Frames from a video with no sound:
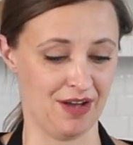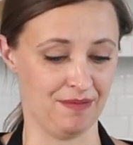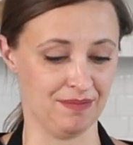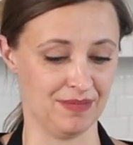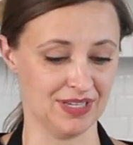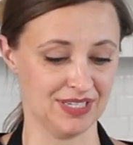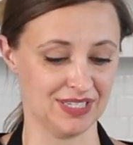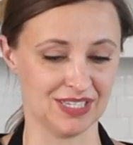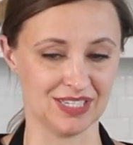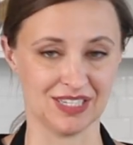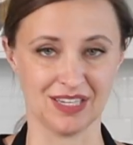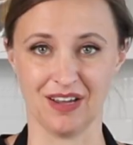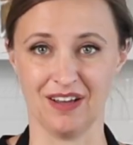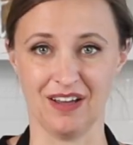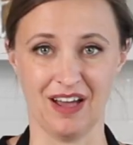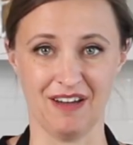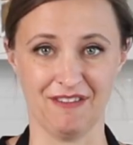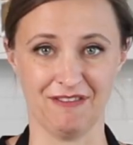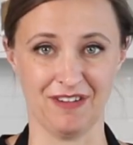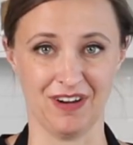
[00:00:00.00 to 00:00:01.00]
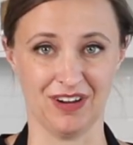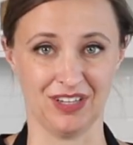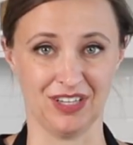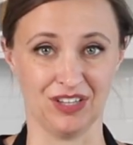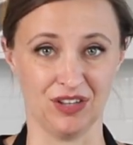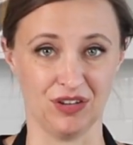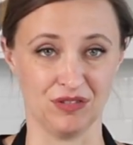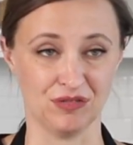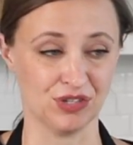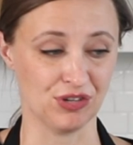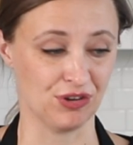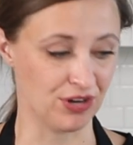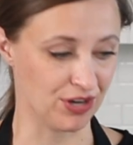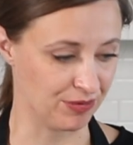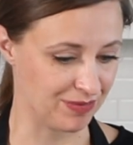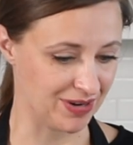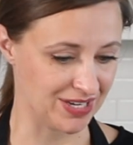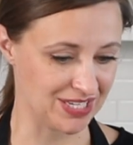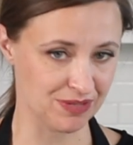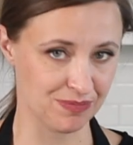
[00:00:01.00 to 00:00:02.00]
This is a fairly low
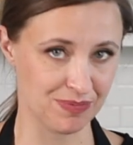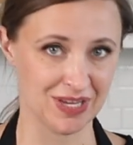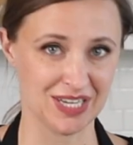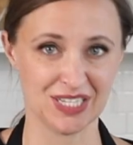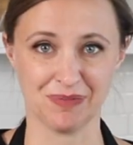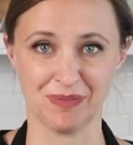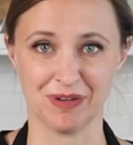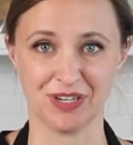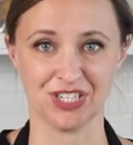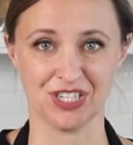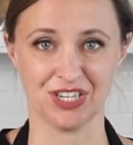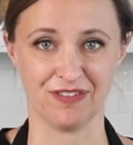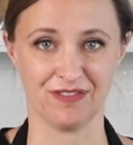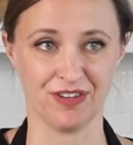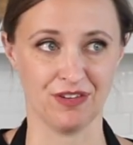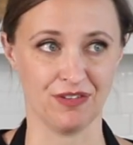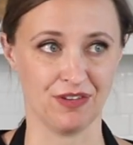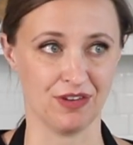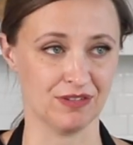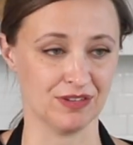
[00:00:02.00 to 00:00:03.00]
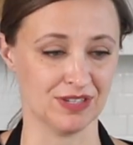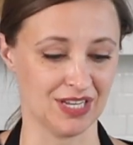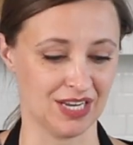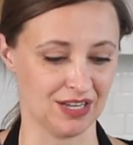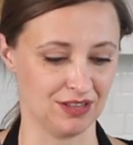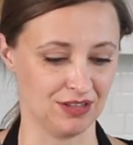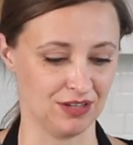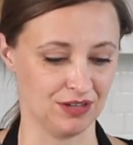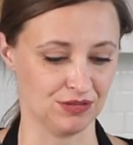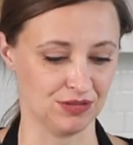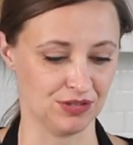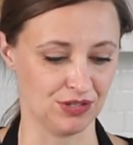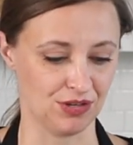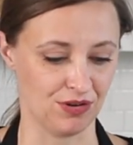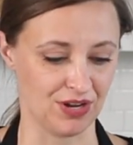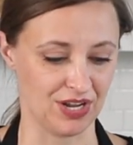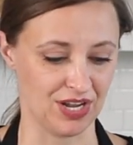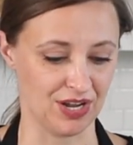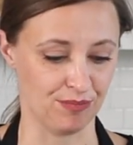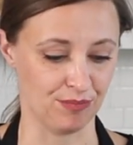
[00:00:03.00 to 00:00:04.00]
sodium recipe, especially if you use like a low
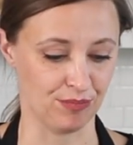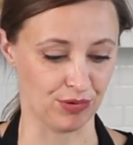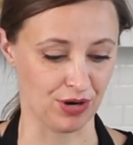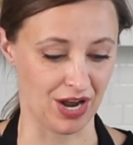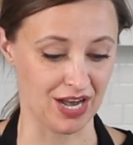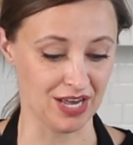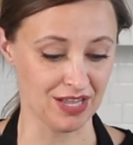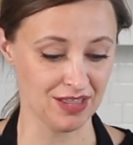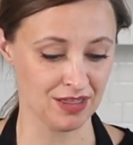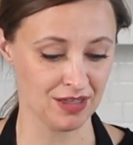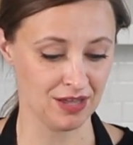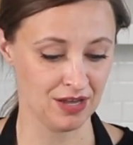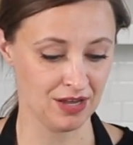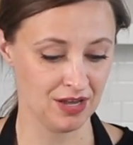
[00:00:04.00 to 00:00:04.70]
sodium broth.